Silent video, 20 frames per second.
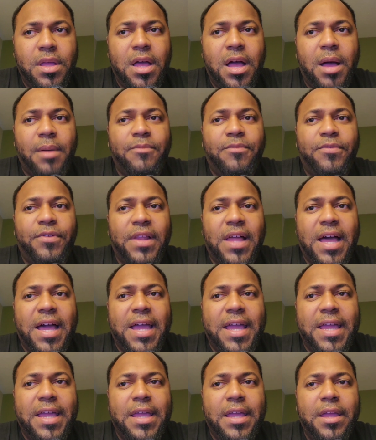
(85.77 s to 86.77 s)
I'm
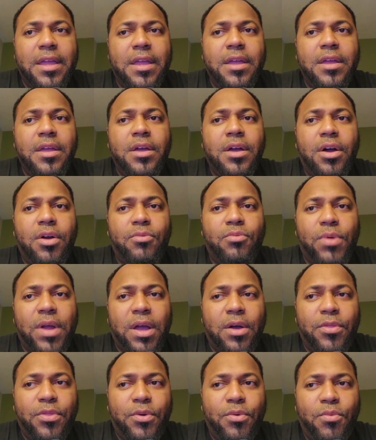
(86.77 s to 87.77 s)
flying
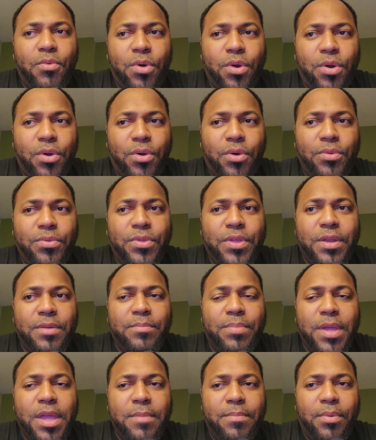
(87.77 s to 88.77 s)
around the world, then
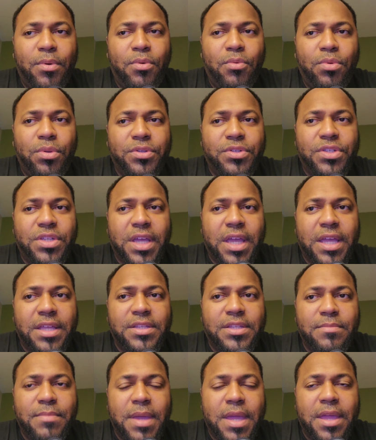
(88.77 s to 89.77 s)
people will say
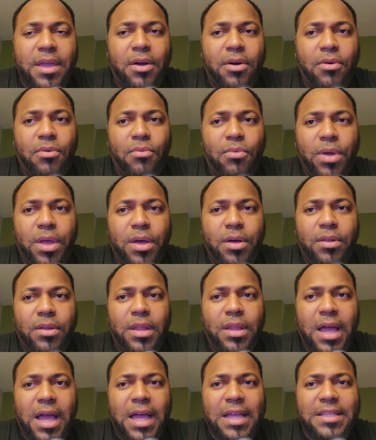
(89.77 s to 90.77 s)
to me, oh,
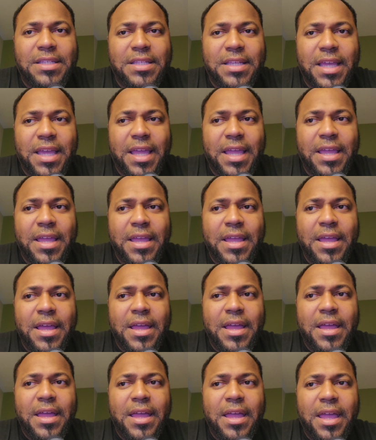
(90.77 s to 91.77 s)
well, I say,
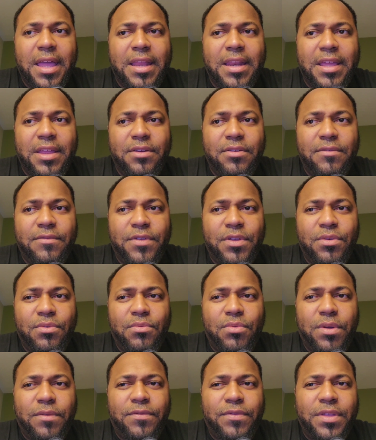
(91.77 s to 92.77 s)
an interview
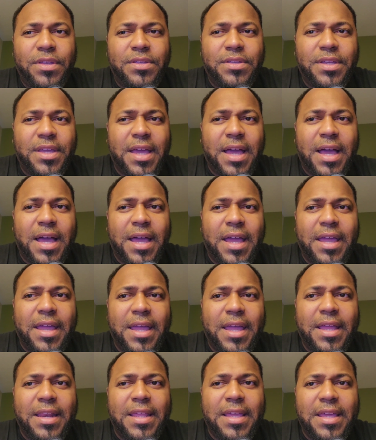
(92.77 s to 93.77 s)
with this guy
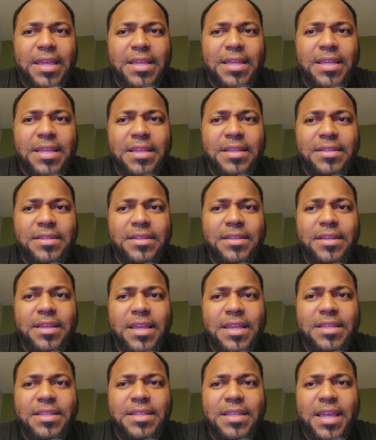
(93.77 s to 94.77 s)
and he
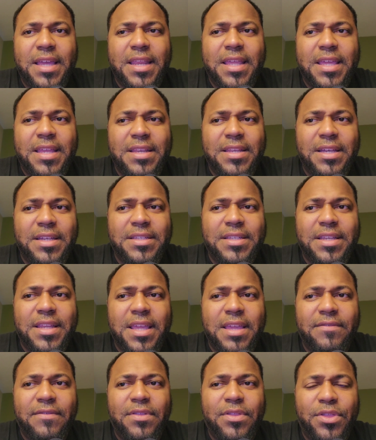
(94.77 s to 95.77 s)
he said he doesn't
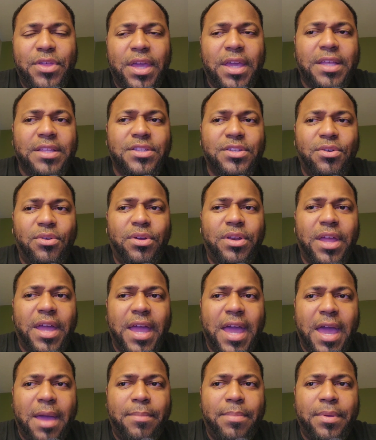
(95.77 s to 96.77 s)
even think it's going to
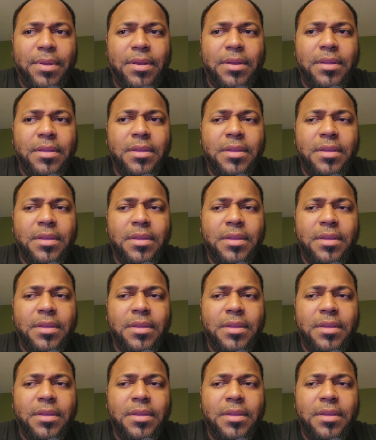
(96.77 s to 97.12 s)
happen.